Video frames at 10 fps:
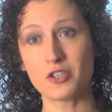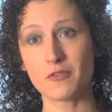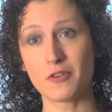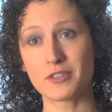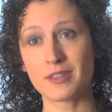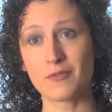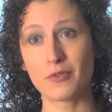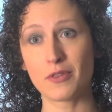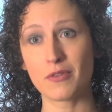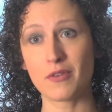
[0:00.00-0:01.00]
She falls in
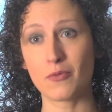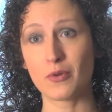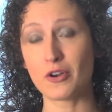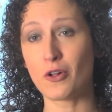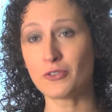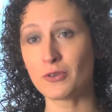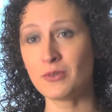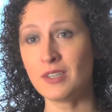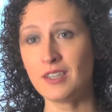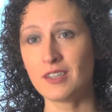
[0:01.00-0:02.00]
love with uh, Rinaldo,